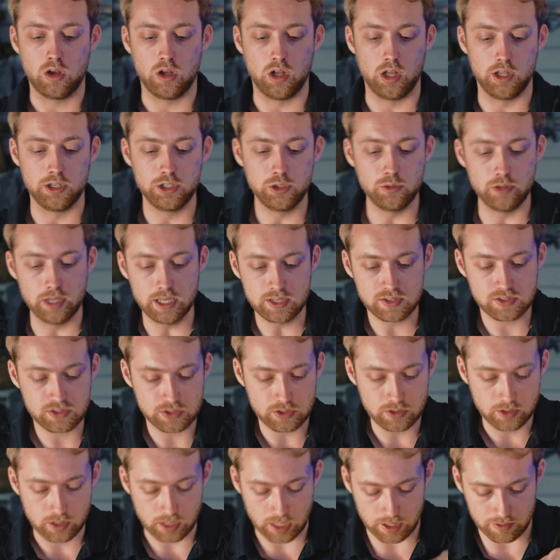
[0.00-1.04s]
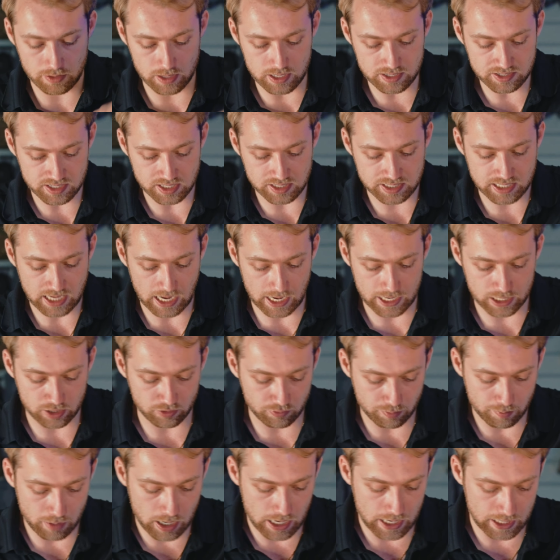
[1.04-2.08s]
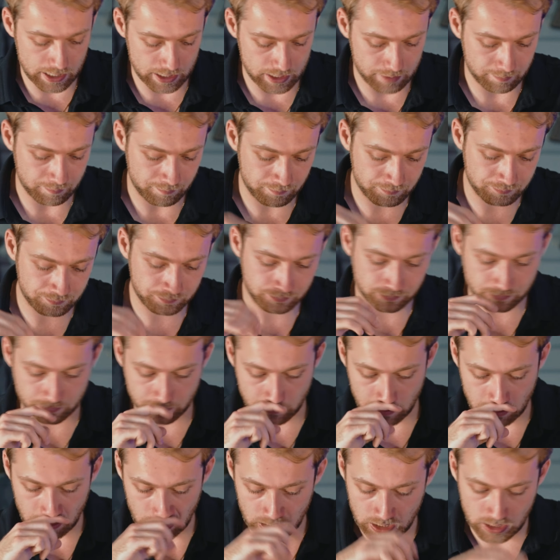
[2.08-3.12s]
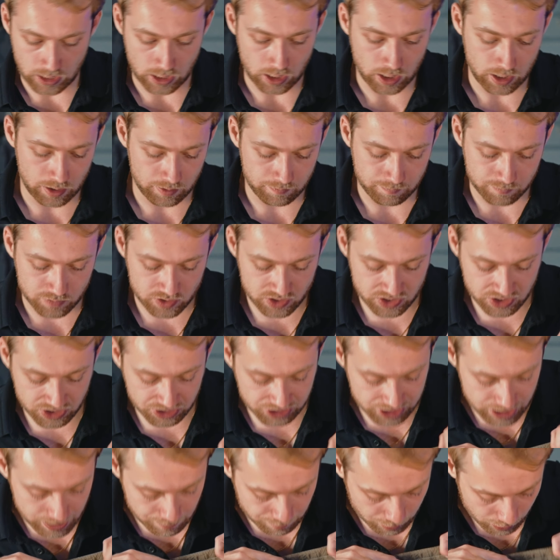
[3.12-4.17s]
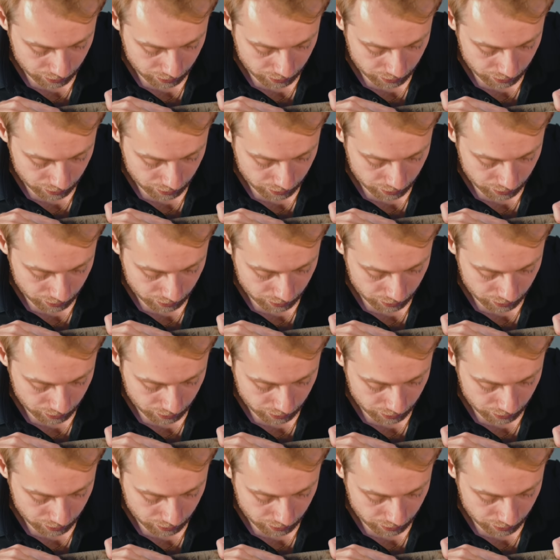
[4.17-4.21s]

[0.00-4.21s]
Undo this, and this is kind of my sleep